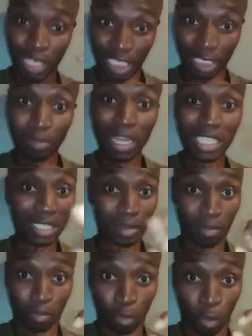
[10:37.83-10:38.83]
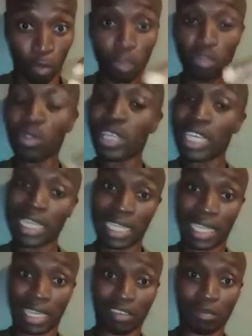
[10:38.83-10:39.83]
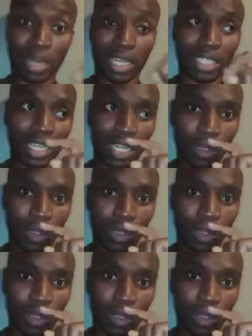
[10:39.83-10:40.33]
smart, or those who think that they are smart